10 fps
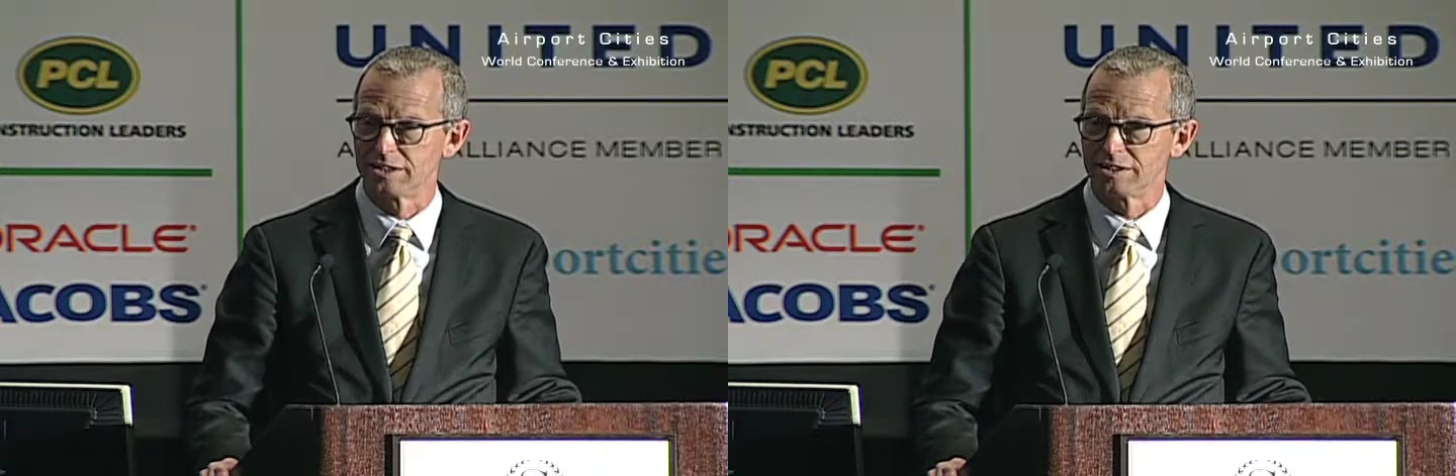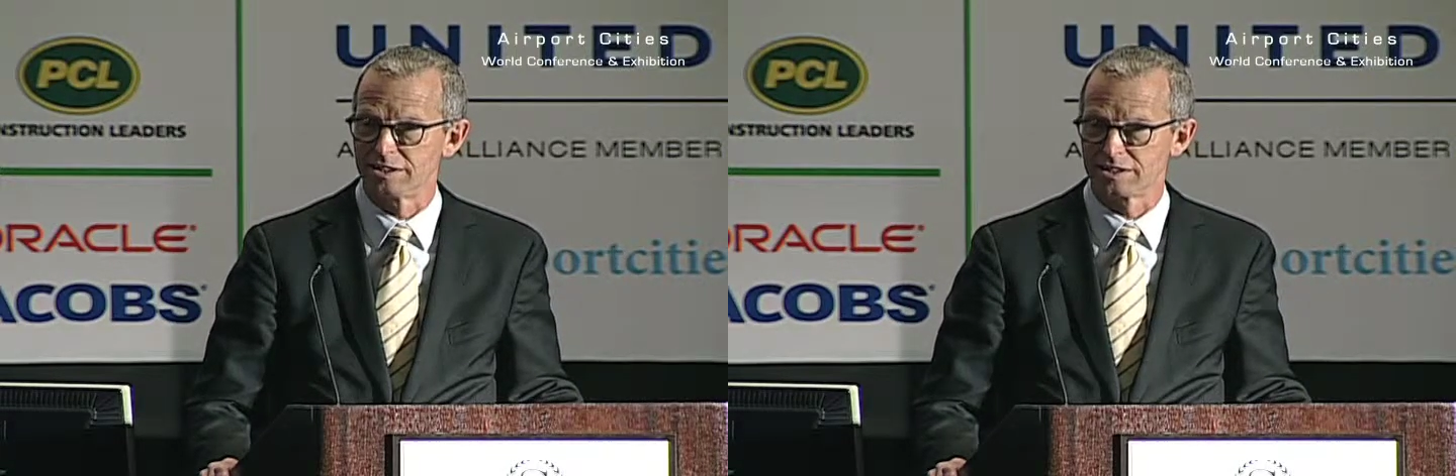
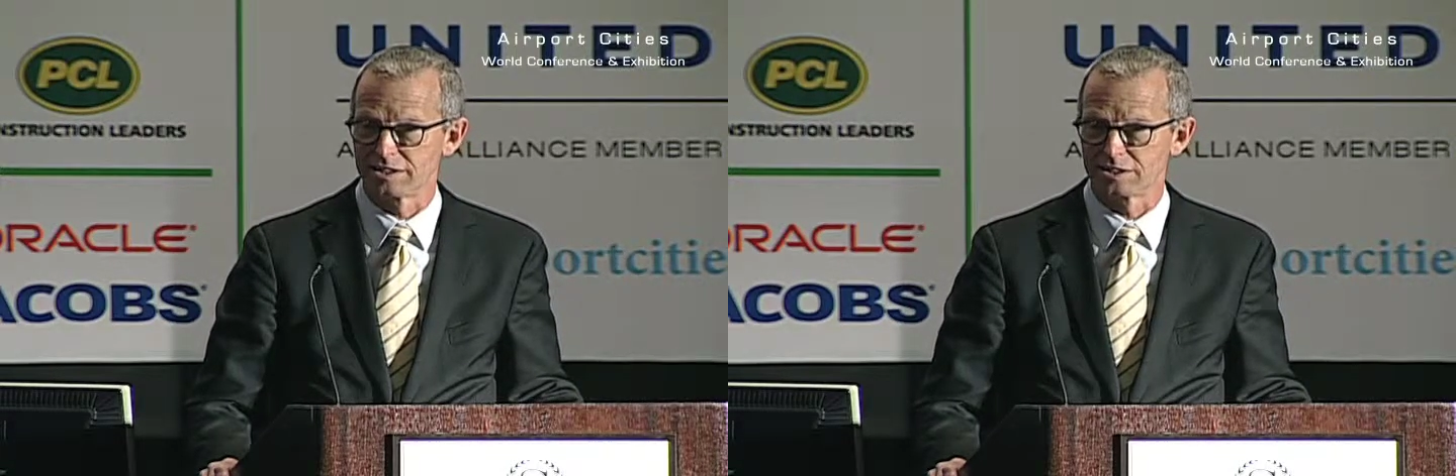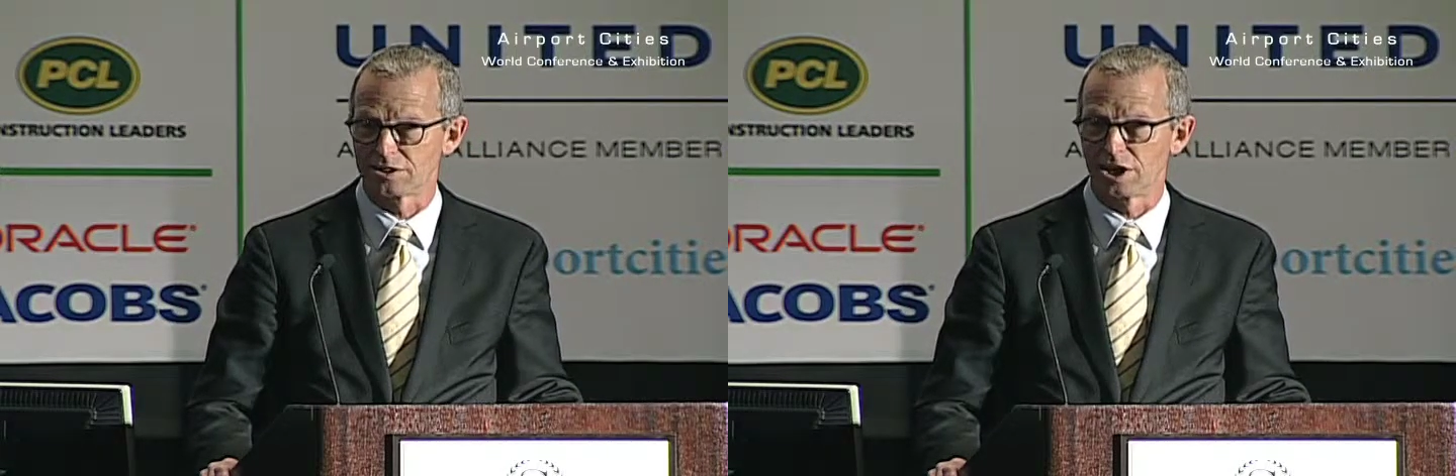just
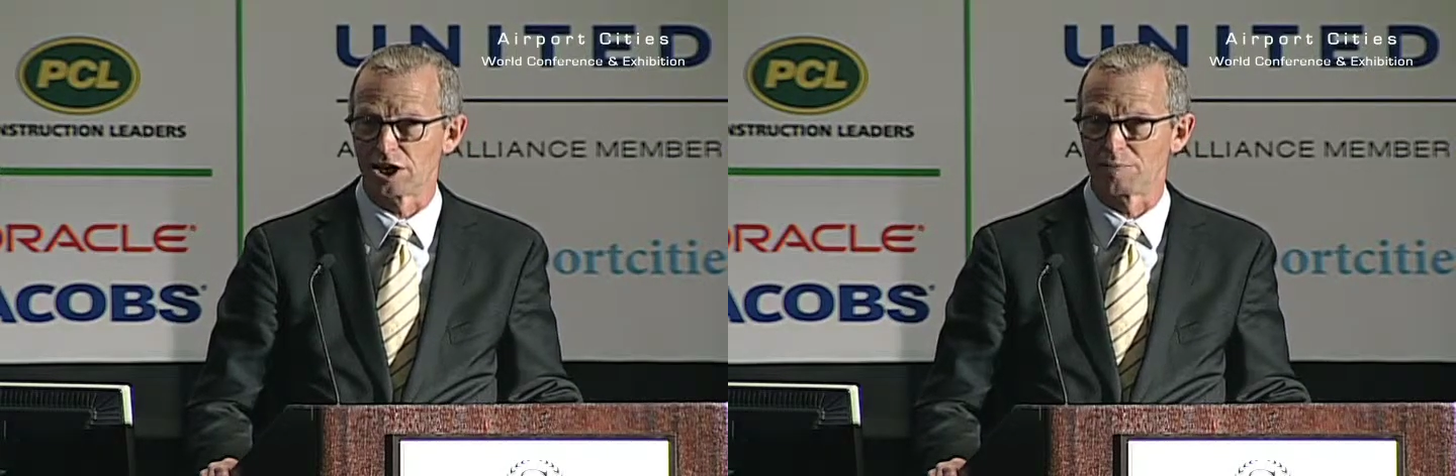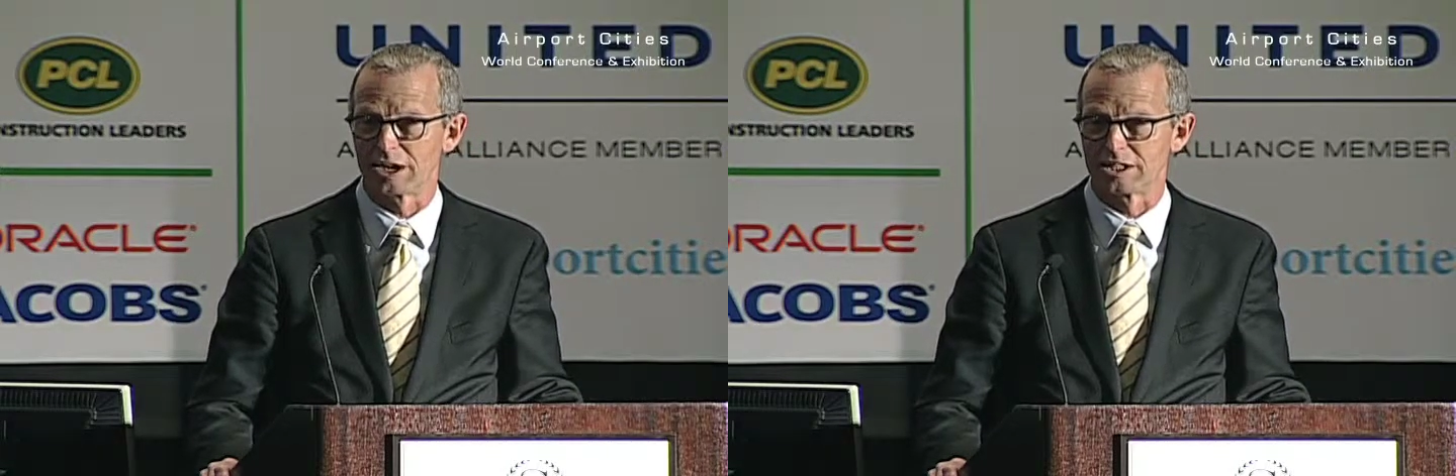to
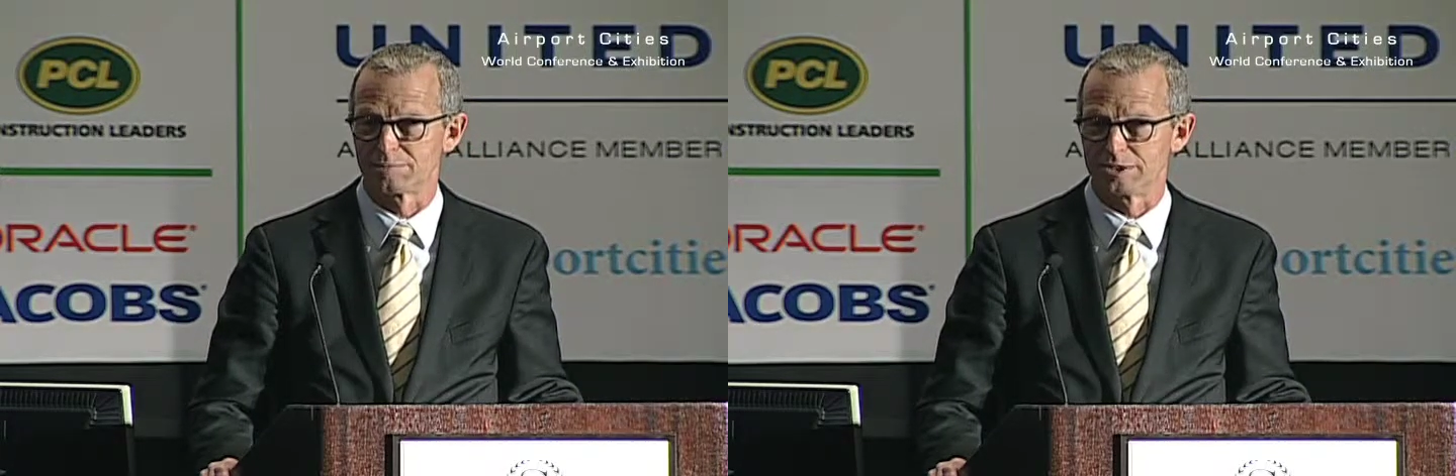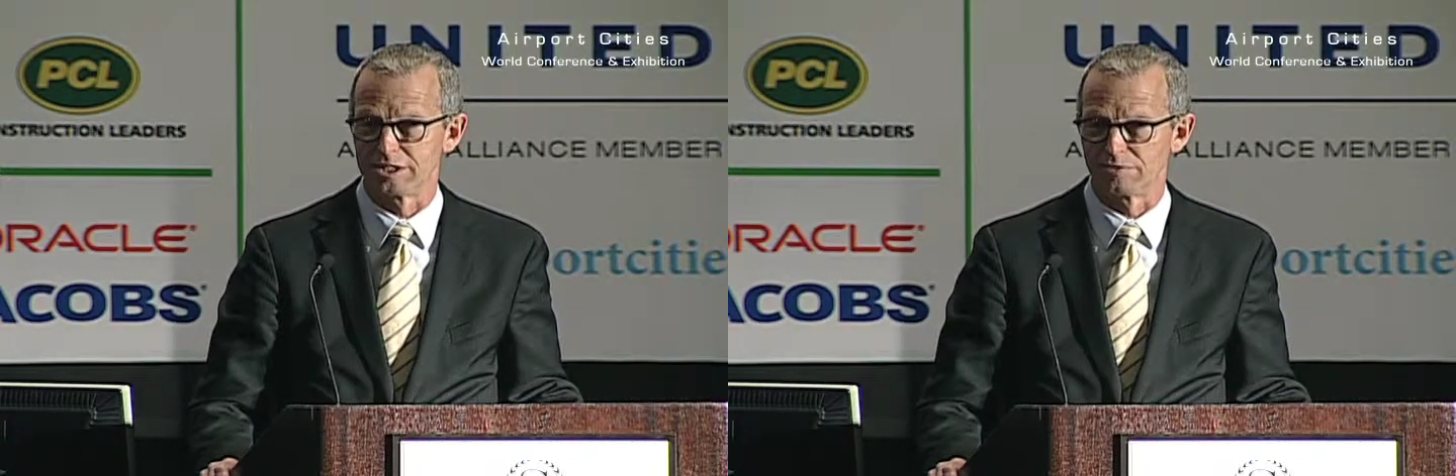talk about
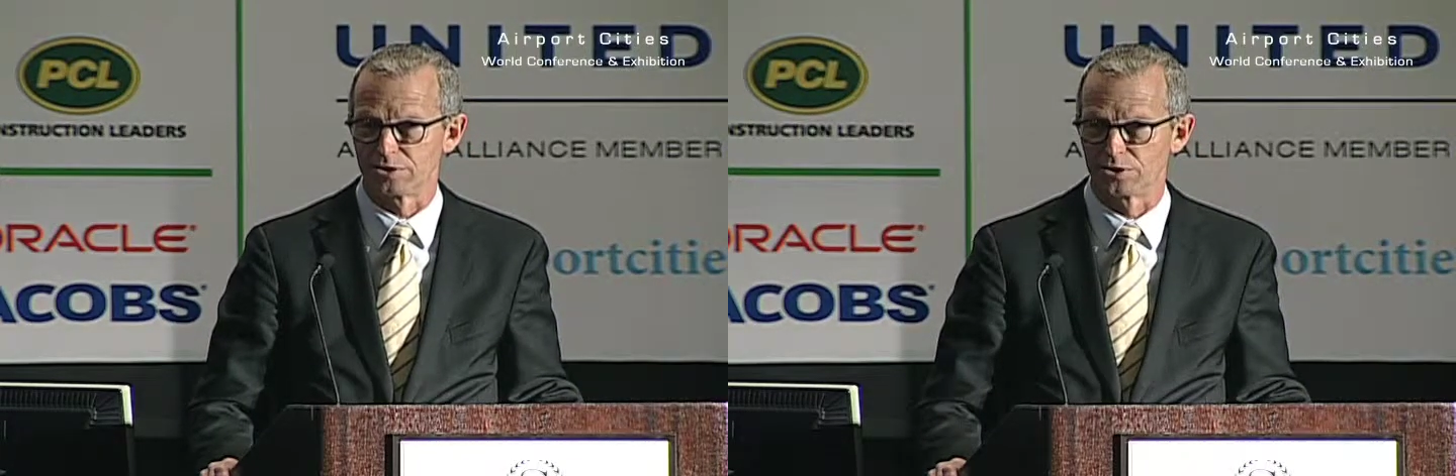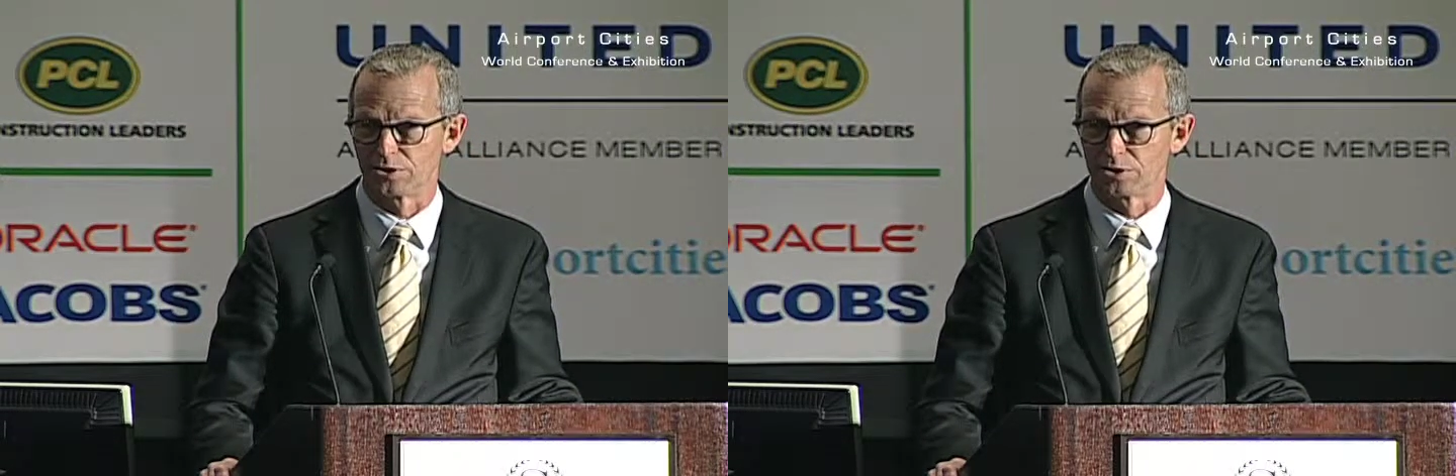
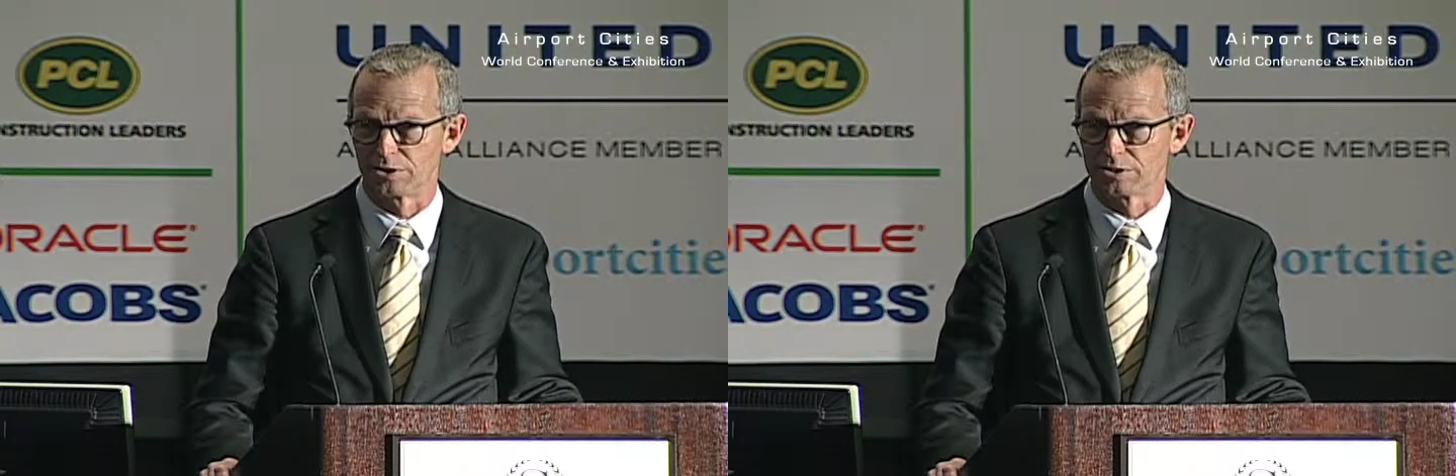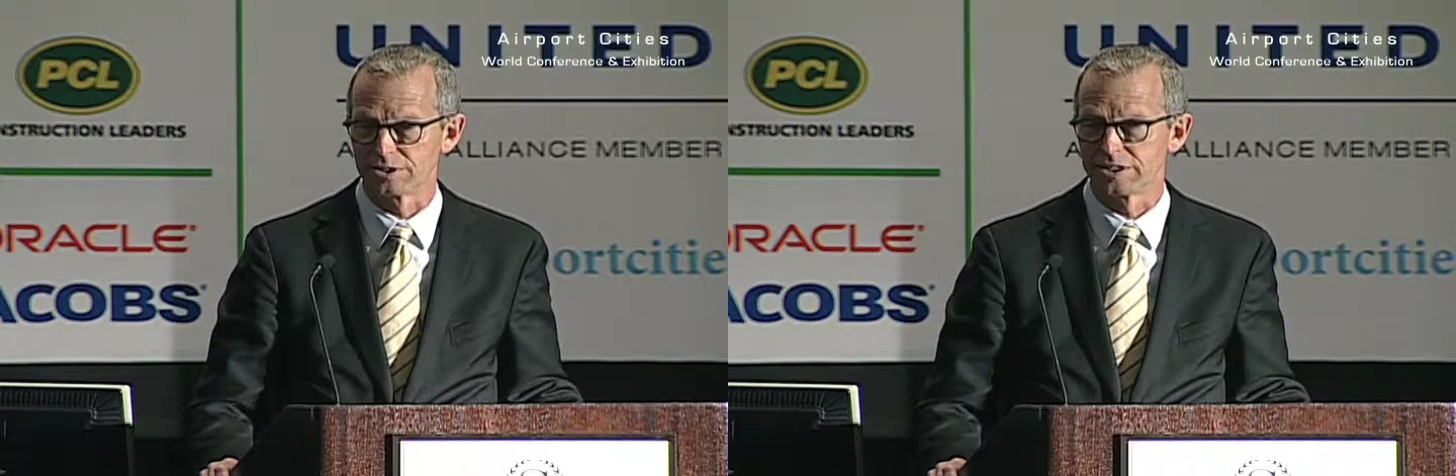specific
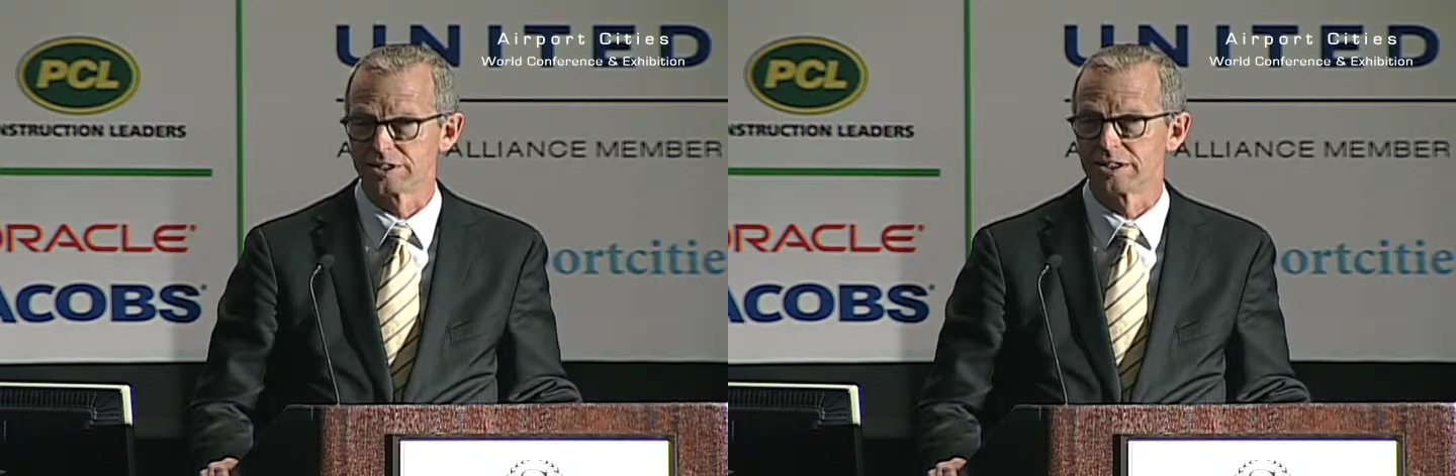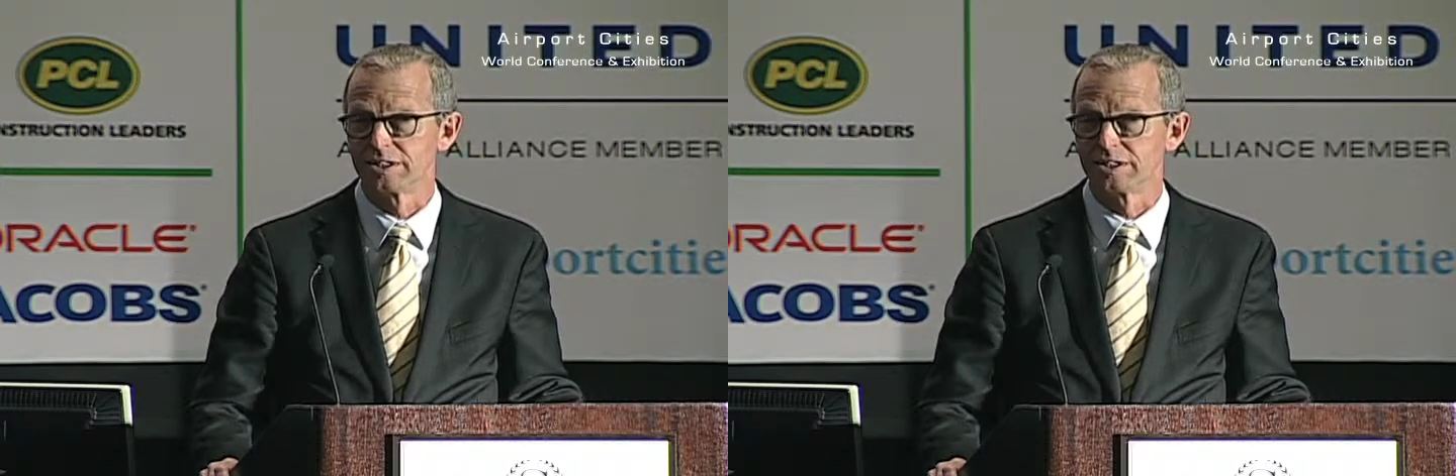goals,